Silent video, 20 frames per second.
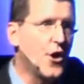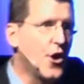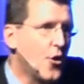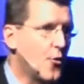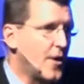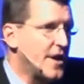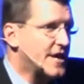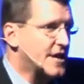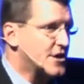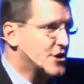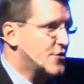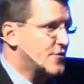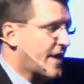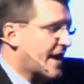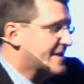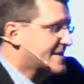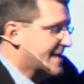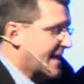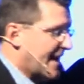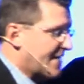we can do
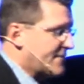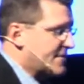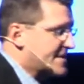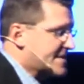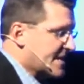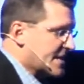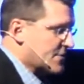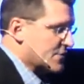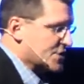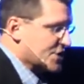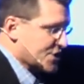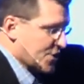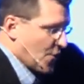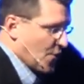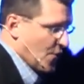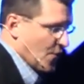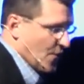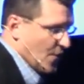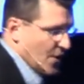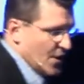that to every single
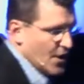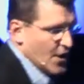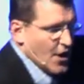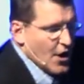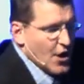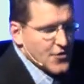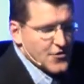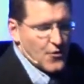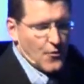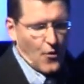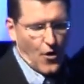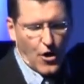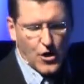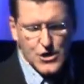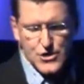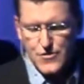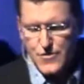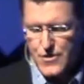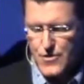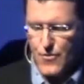soul that walks
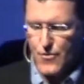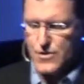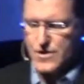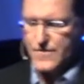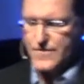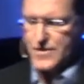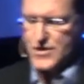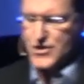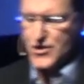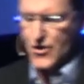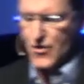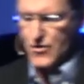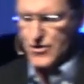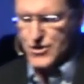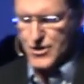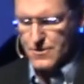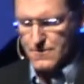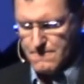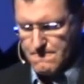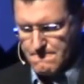through the doors of this church.